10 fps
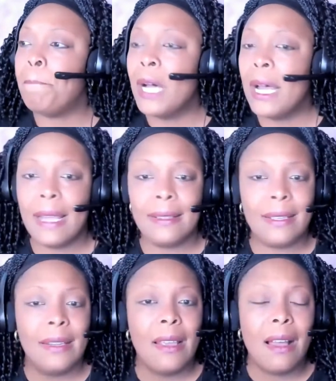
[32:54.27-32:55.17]

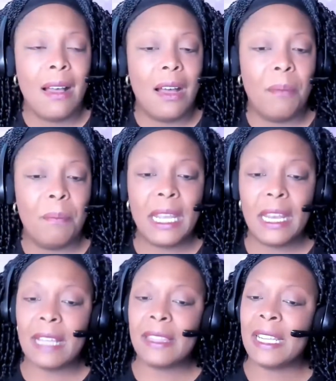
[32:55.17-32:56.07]
But and
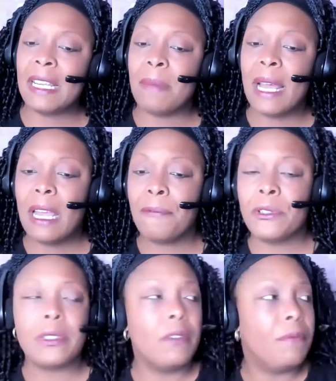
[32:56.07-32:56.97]
I think in my
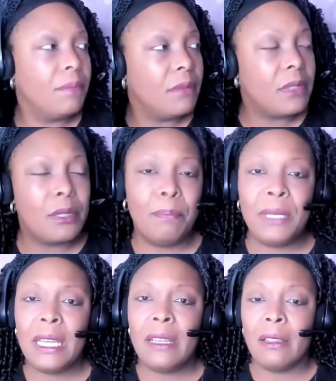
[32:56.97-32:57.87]
efforts to
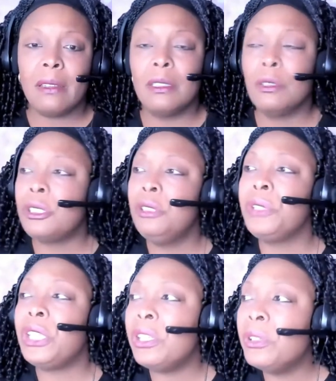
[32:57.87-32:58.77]
be a little
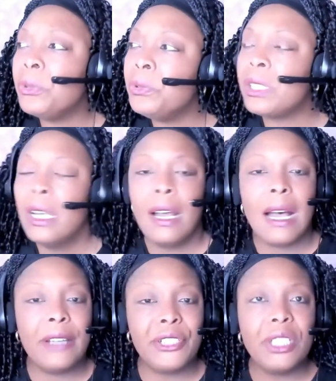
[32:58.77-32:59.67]
too cute,
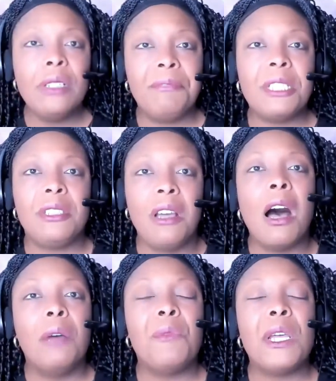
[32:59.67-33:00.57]
I should have just
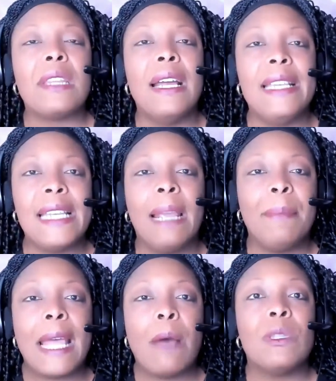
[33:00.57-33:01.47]
gone with a
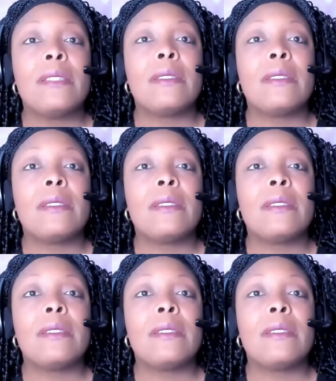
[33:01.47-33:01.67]
name that was